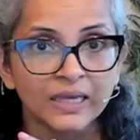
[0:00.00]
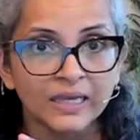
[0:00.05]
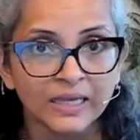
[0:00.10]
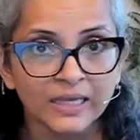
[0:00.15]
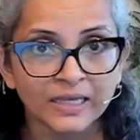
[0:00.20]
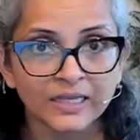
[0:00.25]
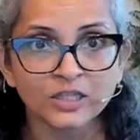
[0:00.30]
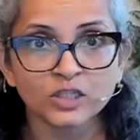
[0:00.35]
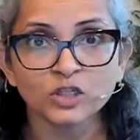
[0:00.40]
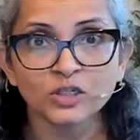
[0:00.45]

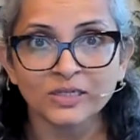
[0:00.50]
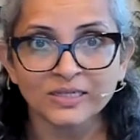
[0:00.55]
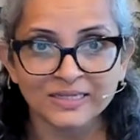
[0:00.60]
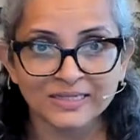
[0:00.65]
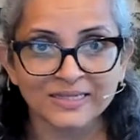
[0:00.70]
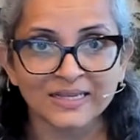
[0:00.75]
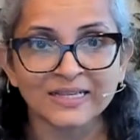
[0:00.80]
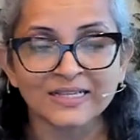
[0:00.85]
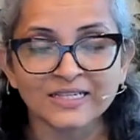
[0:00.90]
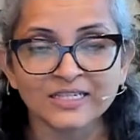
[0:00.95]
insulin
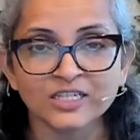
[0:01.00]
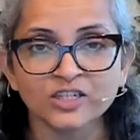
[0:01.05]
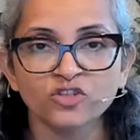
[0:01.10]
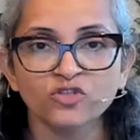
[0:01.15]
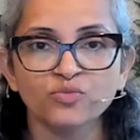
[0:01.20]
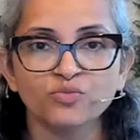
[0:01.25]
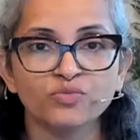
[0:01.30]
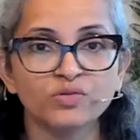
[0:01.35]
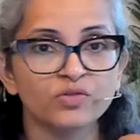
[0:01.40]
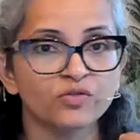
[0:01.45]

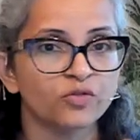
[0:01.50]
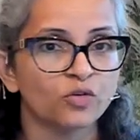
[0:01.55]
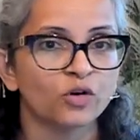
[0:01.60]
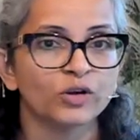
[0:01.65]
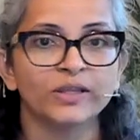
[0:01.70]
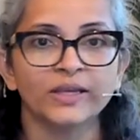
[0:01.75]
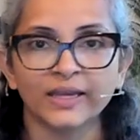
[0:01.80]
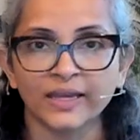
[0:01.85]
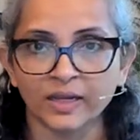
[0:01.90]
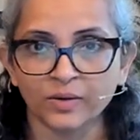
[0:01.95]
sensitive before
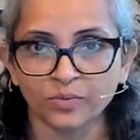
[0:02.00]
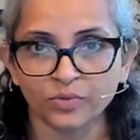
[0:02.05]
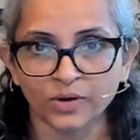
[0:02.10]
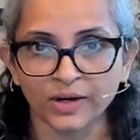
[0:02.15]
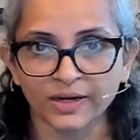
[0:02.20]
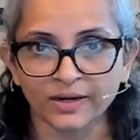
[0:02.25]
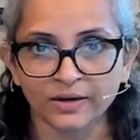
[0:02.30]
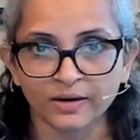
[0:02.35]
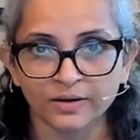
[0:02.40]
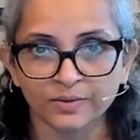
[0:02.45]
they get
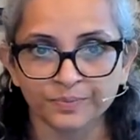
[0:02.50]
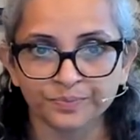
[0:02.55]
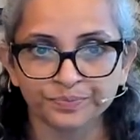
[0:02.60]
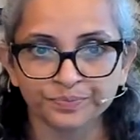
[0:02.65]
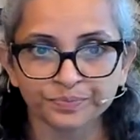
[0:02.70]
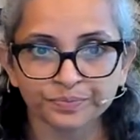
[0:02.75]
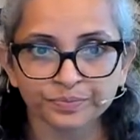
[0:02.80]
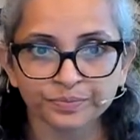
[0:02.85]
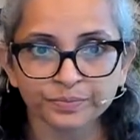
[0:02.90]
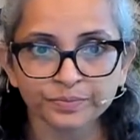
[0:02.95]
pregnant.
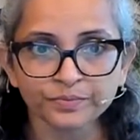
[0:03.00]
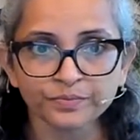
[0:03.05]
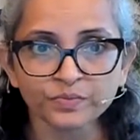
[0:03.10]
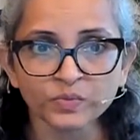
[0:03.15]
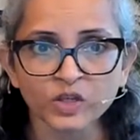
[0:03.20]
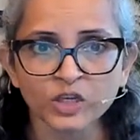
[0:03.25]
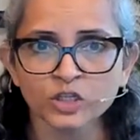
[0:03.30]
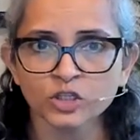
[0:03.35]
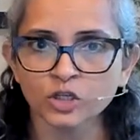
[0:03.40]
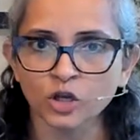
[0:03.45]

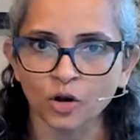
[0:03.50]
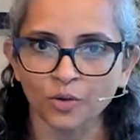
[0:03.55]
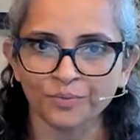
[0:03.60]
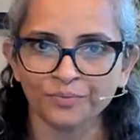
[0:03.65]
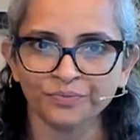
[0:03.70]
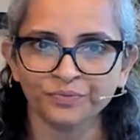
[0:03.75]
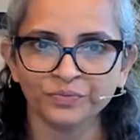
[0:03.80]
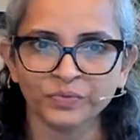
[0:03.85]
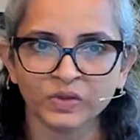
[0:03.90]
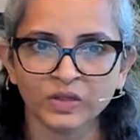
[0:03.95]
So,
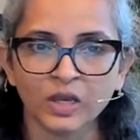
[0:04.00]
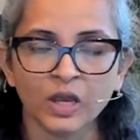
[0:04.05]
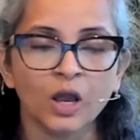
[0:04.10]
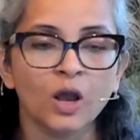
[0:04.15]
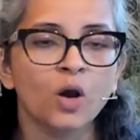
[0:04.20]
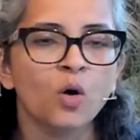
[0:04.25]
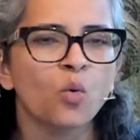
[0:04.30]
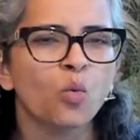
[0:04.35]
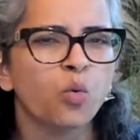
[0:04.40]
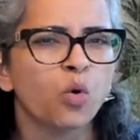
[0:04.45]

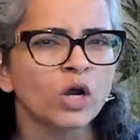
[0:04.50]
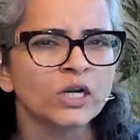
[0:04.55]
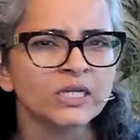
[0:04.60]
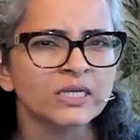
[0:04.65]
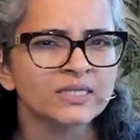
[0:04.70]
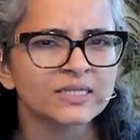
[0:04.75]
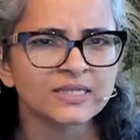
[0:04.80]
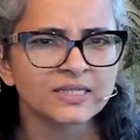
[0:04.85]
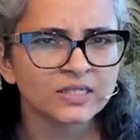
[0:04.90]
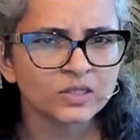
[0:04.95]
what
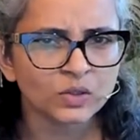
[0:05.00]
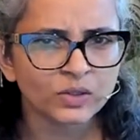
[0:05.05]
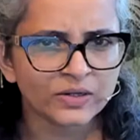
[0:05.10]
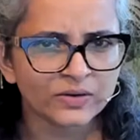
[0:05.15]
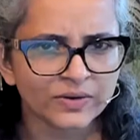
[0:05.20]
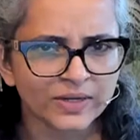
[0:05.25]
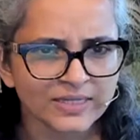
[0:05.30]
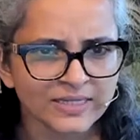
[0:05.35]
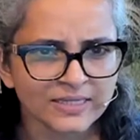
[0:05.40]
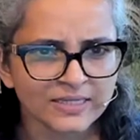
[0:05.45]
is
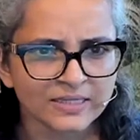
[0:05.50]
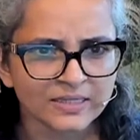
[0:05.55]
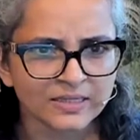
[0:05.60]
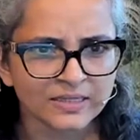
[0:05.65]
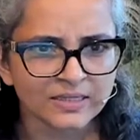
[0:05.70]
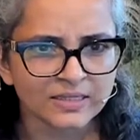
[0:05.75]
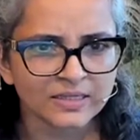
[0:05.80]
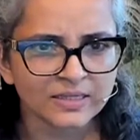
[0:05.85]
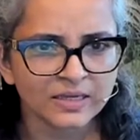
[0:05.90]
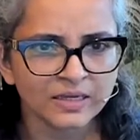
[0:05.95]
insulin
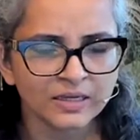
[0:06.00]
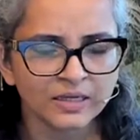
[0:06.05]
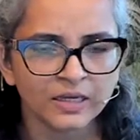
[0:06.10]
resistance?